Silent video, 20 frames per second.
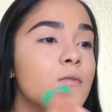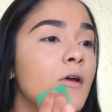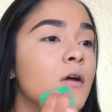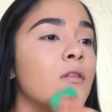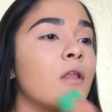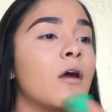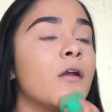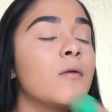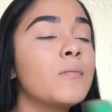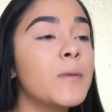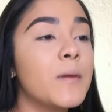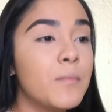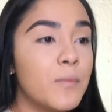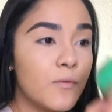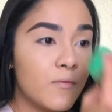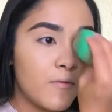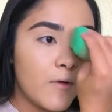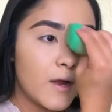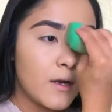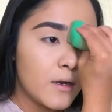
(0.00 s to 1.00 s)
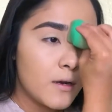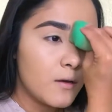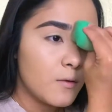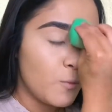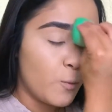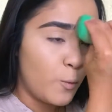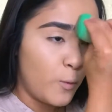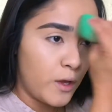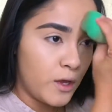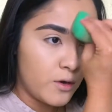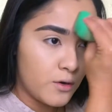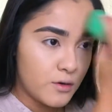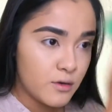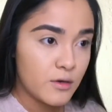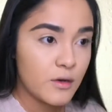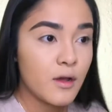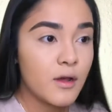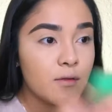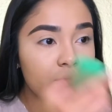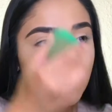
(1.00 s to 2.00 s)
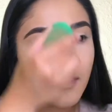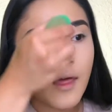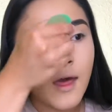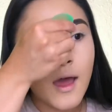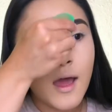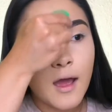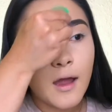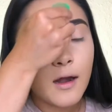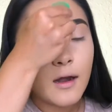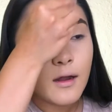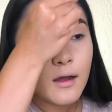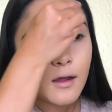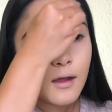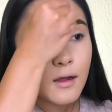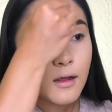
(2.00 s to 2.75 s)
A lot of people find it weird that